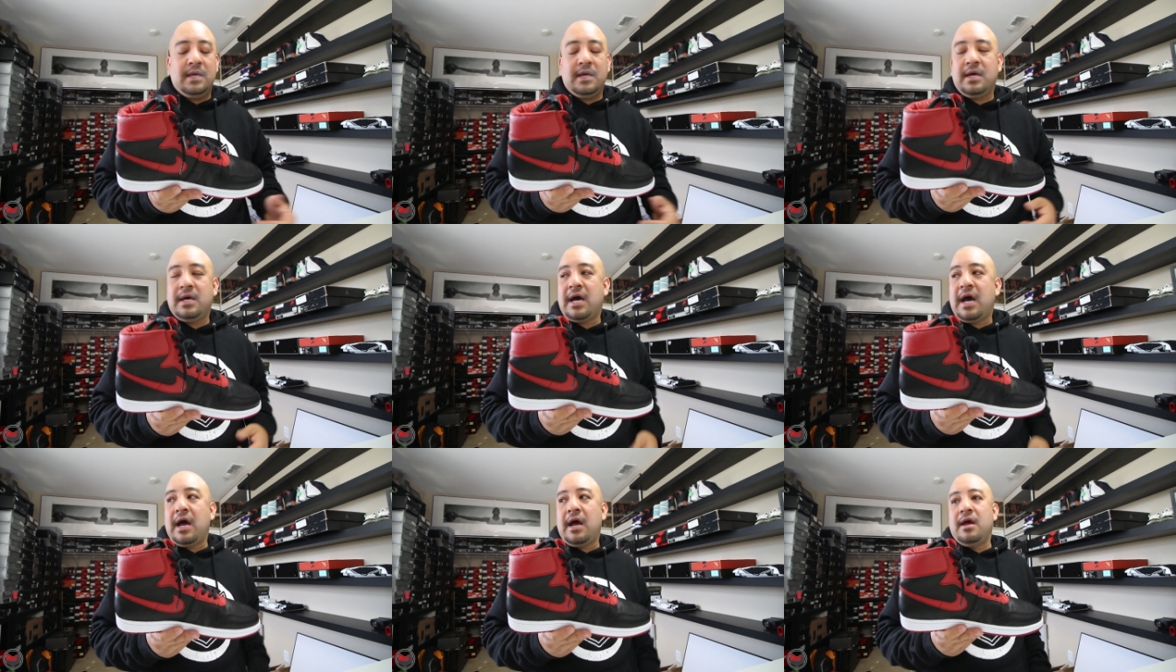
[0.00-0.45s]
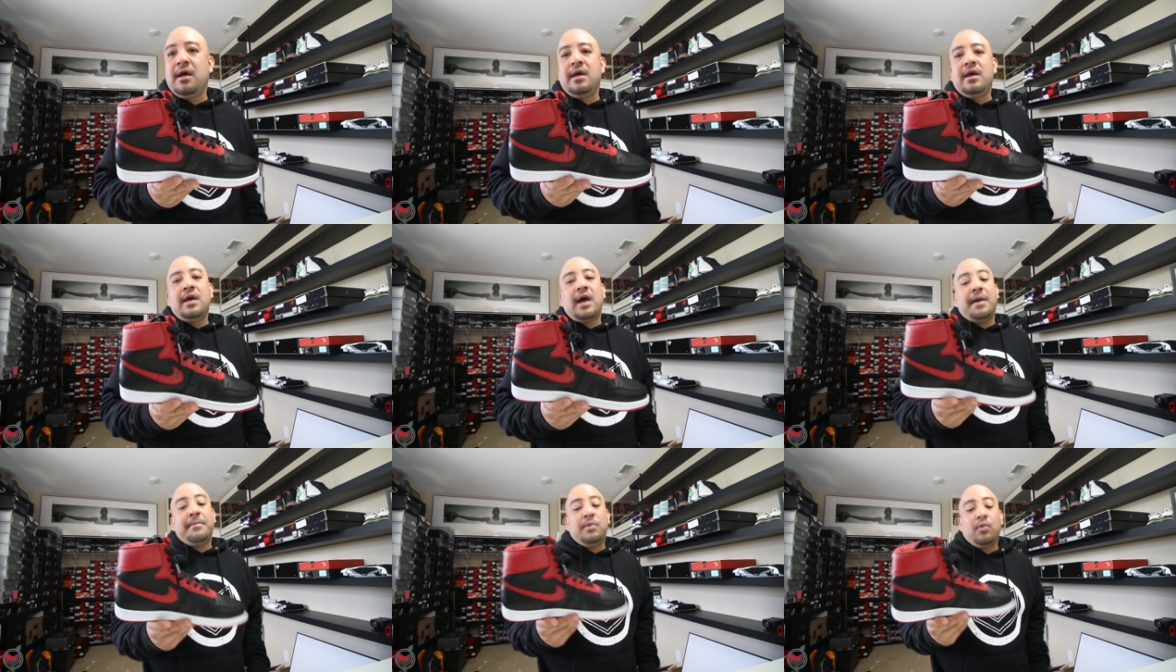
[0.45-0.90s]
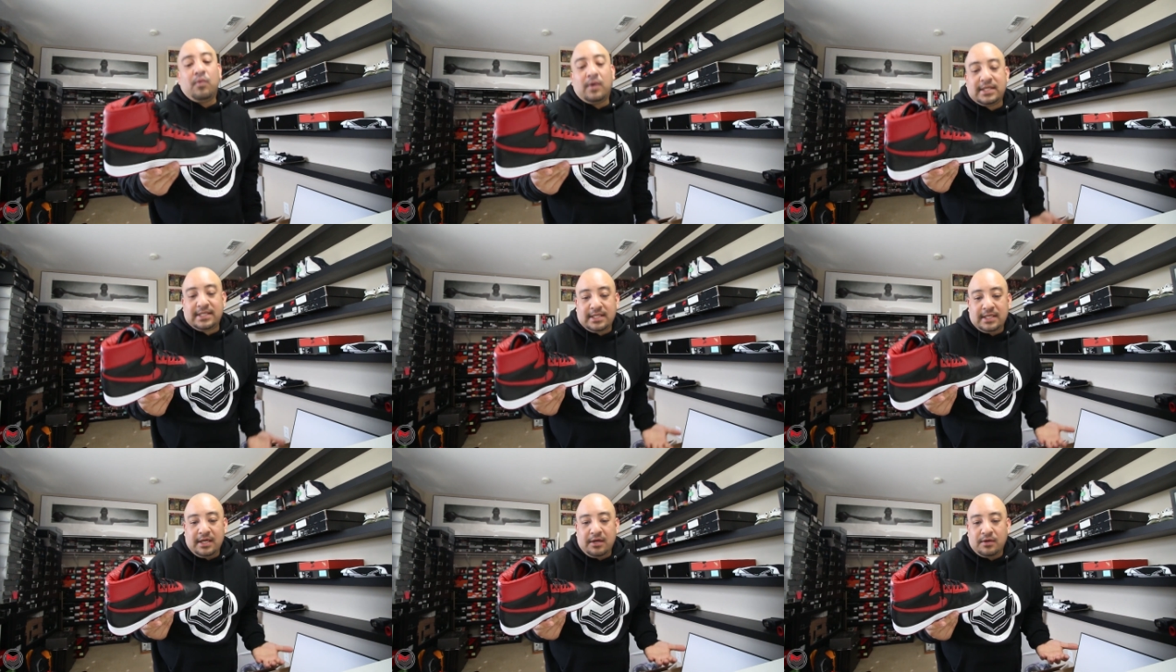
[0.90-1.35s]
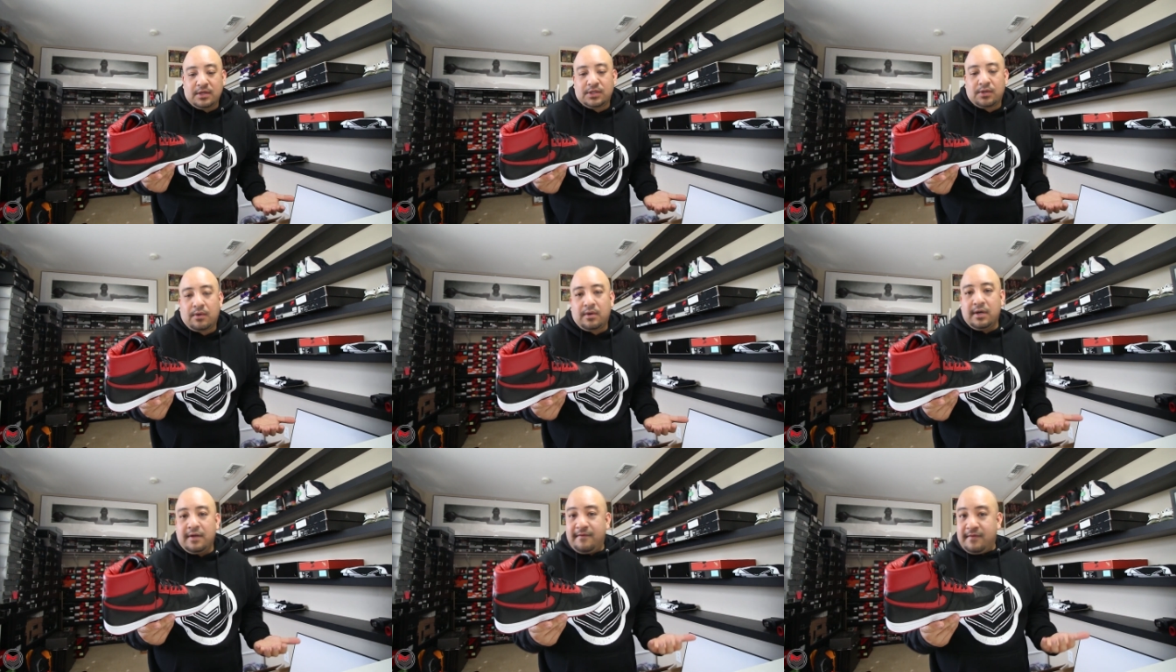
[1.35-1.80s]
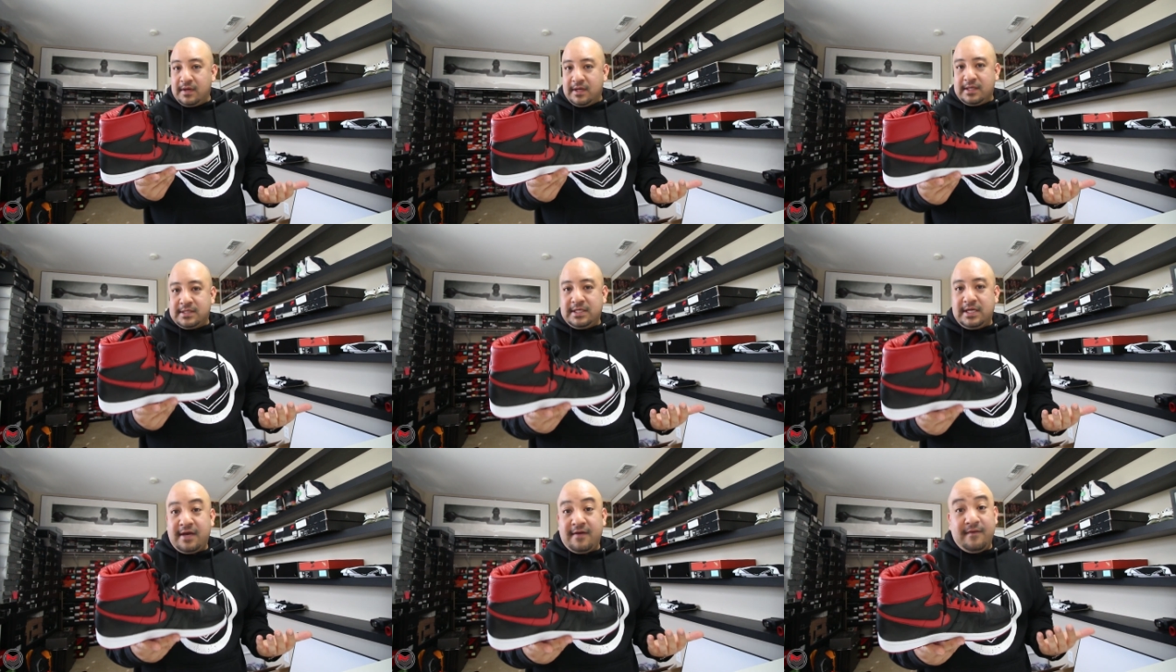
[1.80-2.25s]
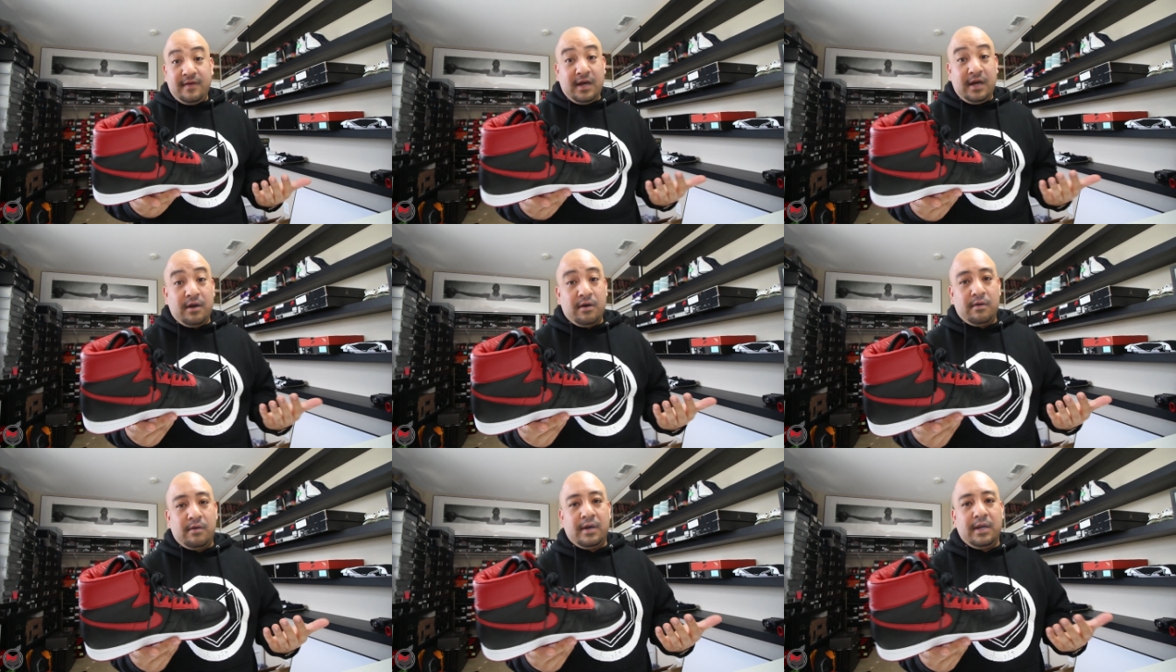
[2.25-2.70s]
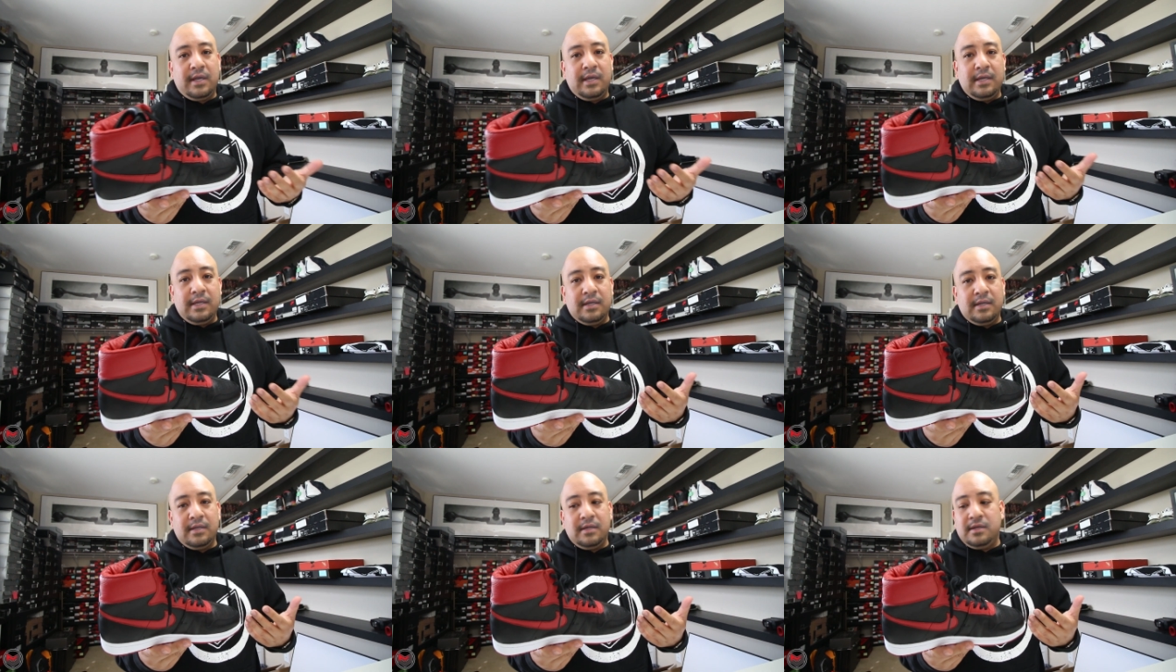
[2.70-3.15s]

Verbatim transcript: Yeah, I, I mean, what's an Air Jordan if it doesn't have air, right?